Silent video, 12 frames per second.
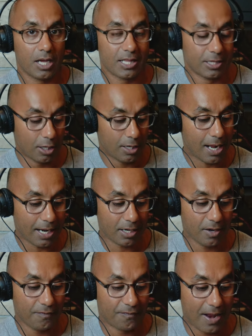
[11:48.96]
they're not
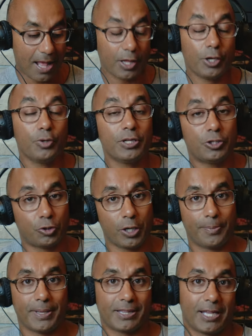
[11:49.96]
going to value the
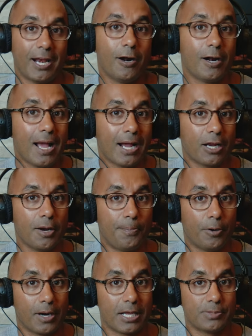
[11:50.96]
treatment. They're not going to
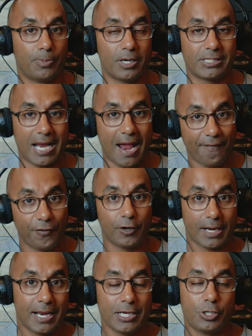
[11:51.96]
put as much
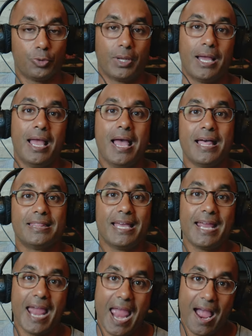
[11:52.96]
effort into it.
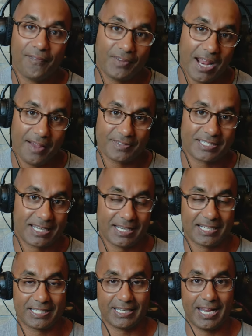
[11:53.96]
They have to have
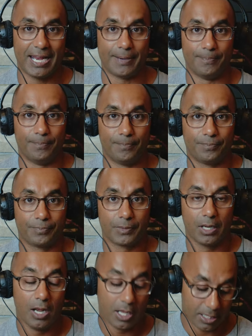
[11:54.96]
skin in the game.
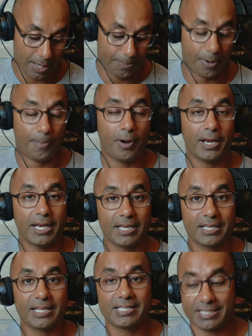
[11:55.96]
They put money
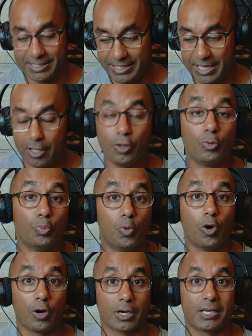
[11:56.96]
into this. They'll
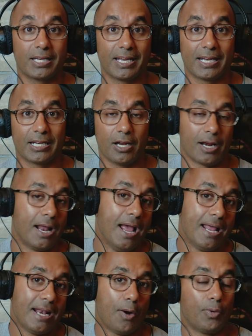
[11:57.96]
work to get it done.
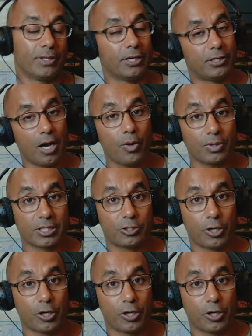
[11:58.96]
Now, when they're done with the